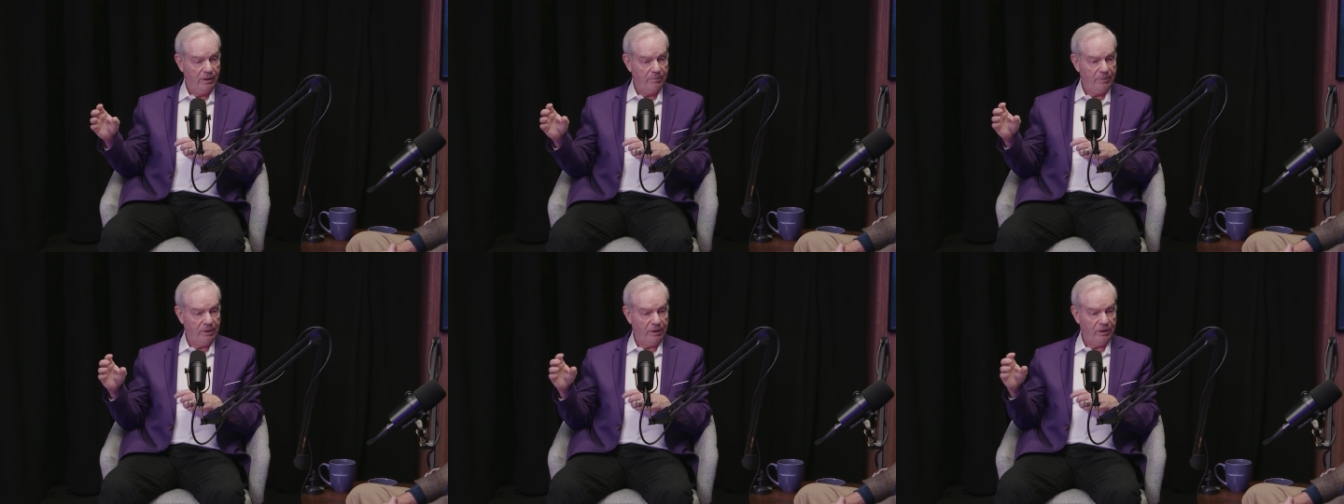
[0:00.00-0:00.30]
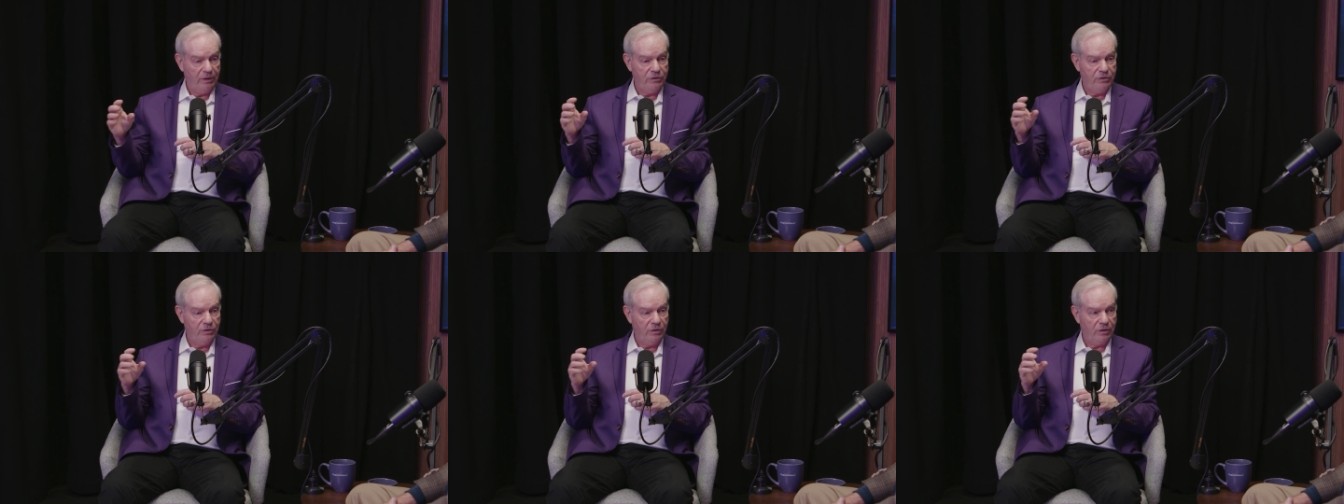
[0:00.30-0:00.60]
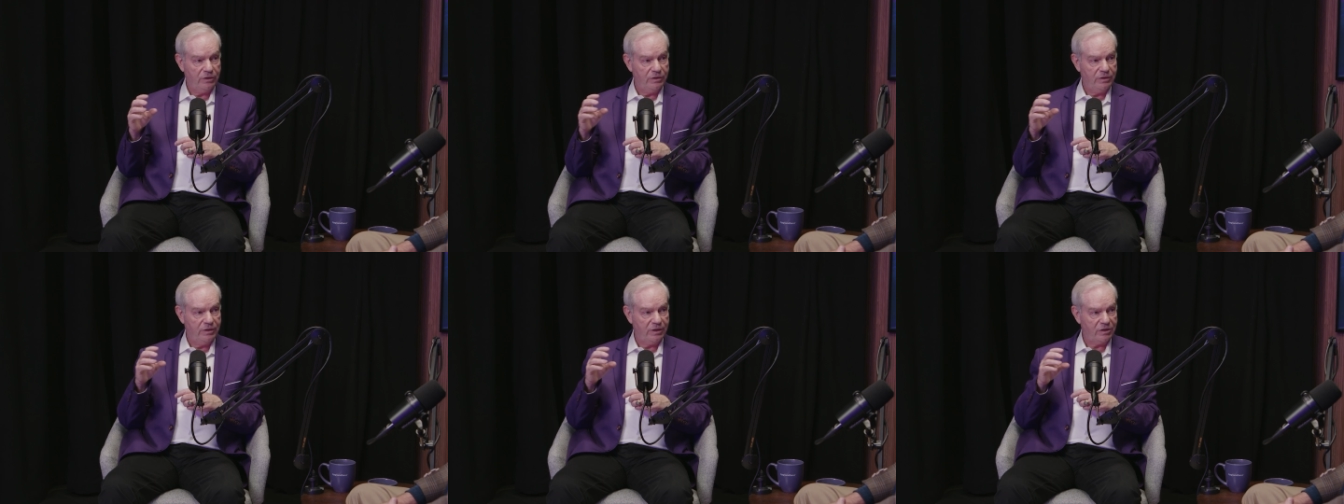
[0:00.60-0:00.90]
but it
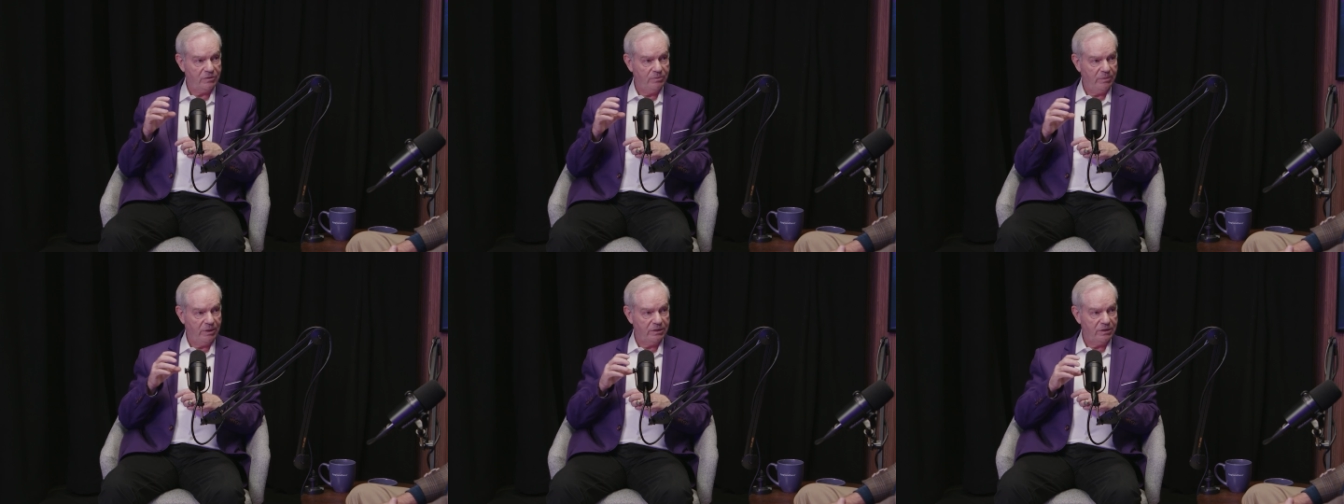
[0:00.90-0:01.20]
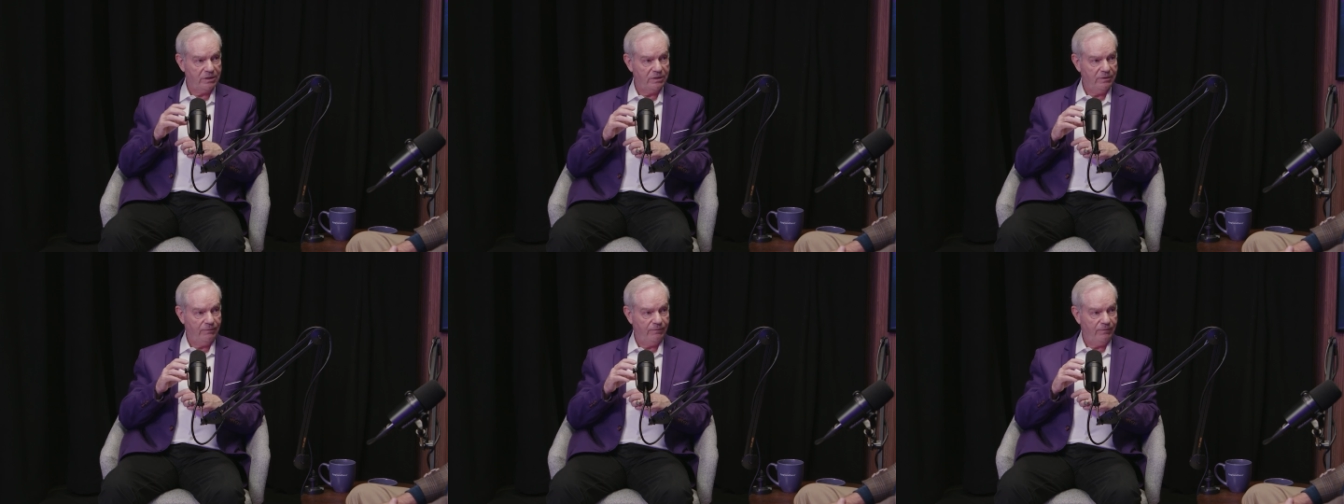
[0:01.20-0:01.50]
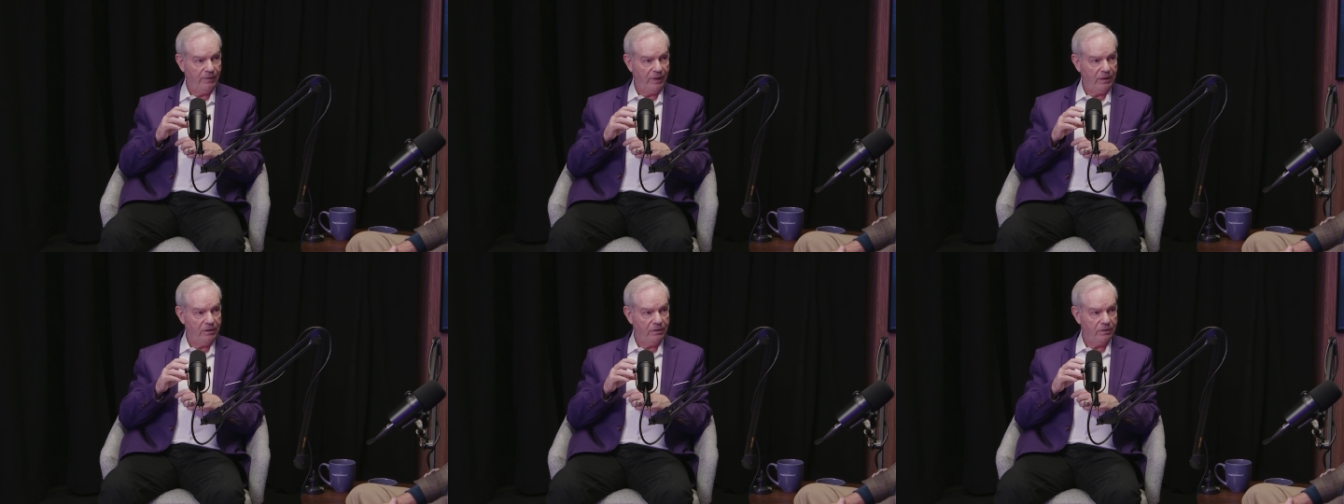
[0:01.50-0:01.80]
took 6 months to
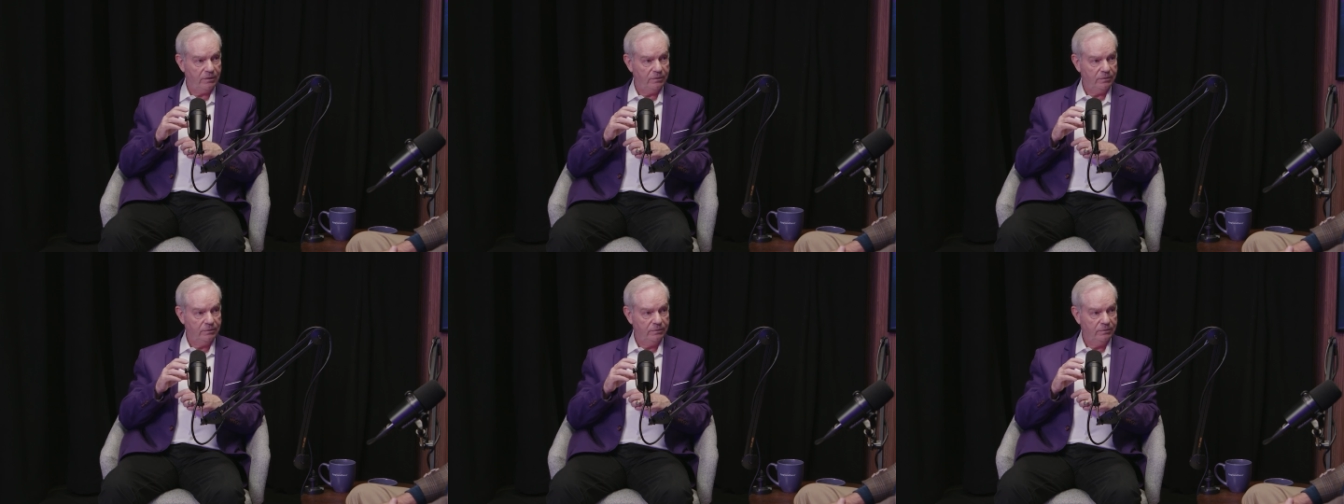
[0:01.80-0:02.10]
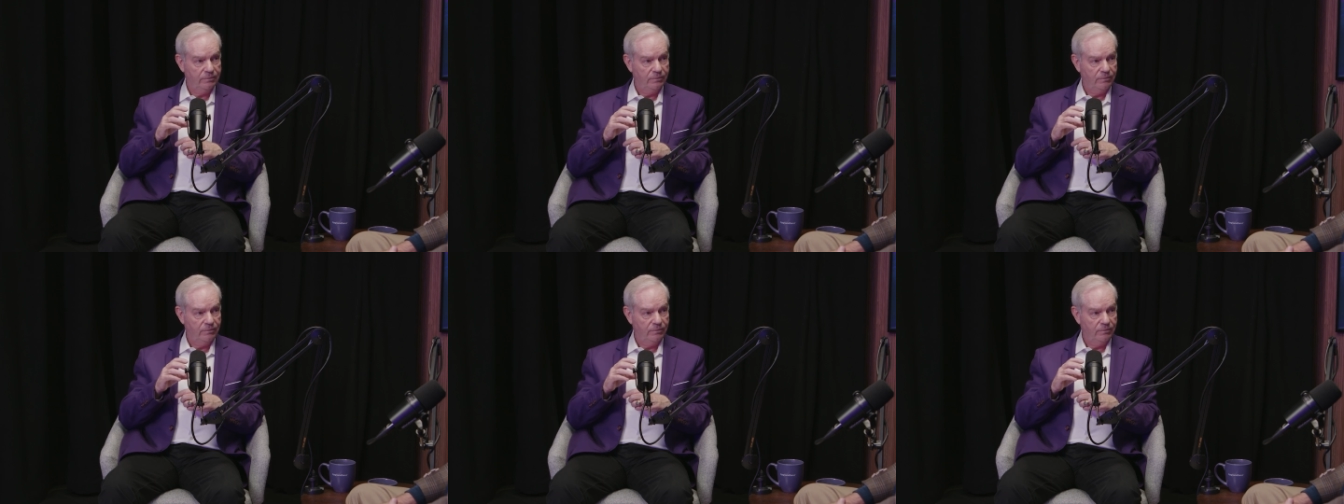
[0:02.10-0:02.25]
fail.